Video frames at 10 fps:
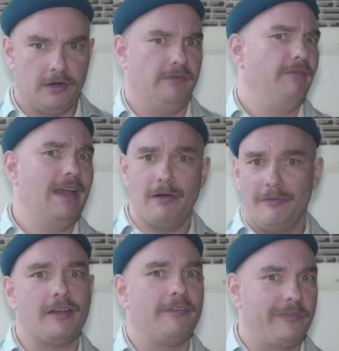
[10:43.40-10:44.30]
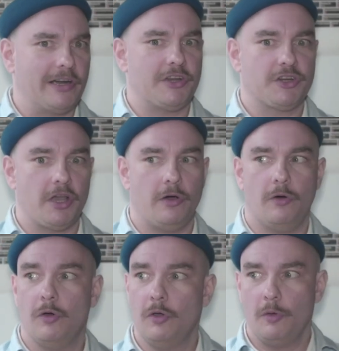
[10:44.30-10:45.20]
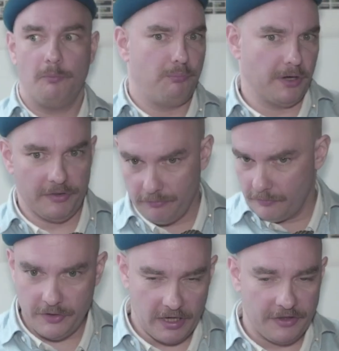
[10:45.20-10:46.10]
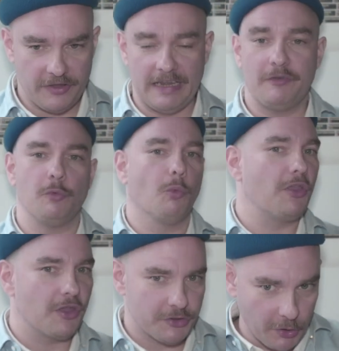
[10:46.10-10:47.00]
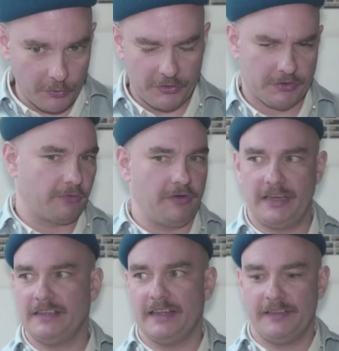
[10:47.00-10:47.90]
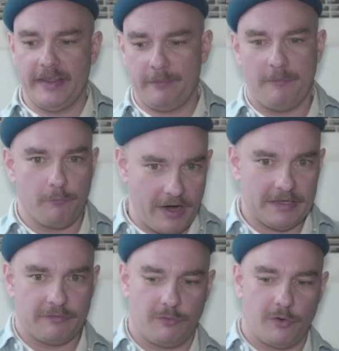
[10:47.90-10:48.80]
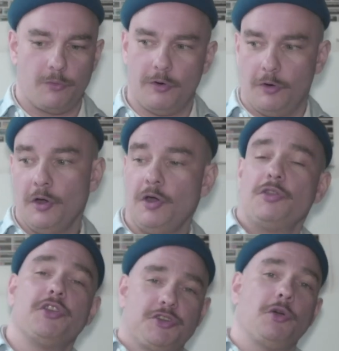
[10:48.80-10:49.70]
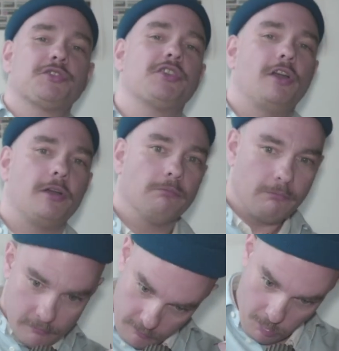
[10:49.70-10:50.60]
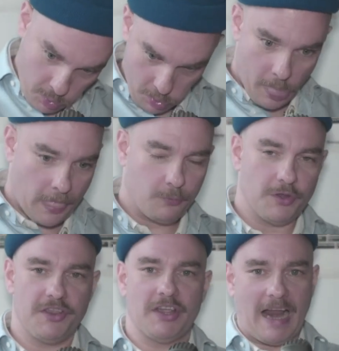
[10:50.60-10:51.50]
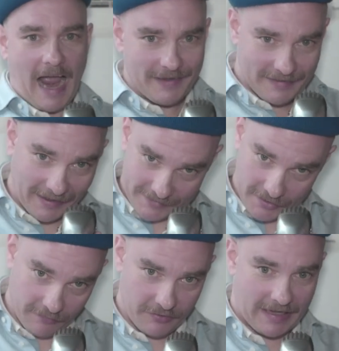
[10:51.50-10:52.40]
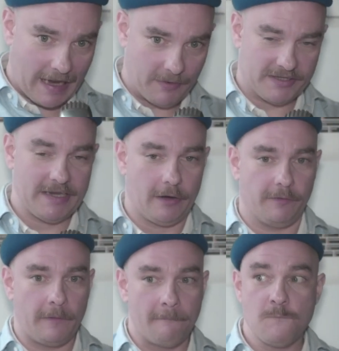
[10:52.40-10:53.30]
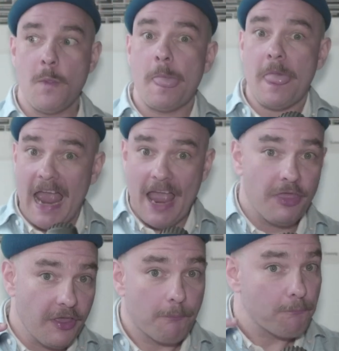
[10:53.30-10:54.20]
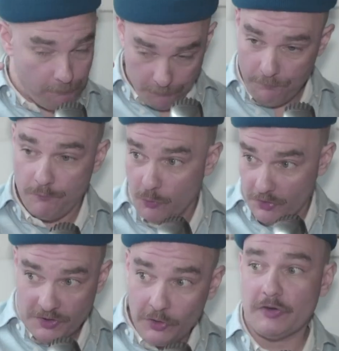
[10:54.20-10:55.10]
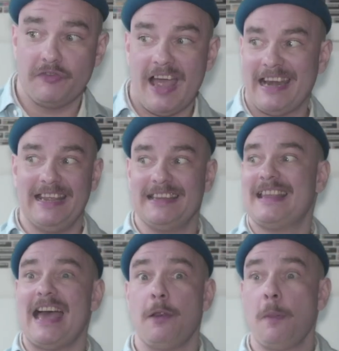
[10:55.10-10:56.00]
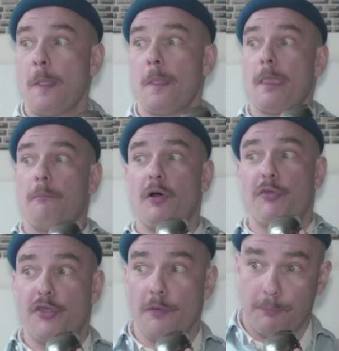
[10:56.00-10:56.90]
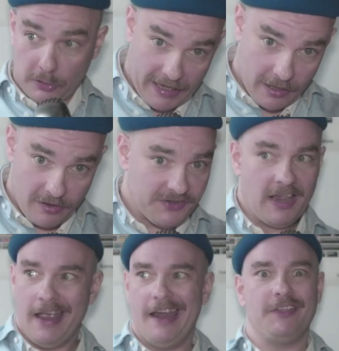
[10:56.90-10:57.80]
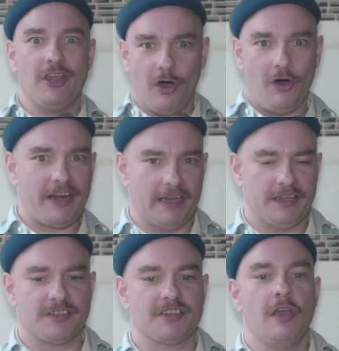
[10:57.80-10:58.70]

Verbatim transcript: Very very funny show, but the, even when the jokes are so funny that they break the fourth wall, the jokes are within the context of the game itself, and the result of that is that both the players and the audience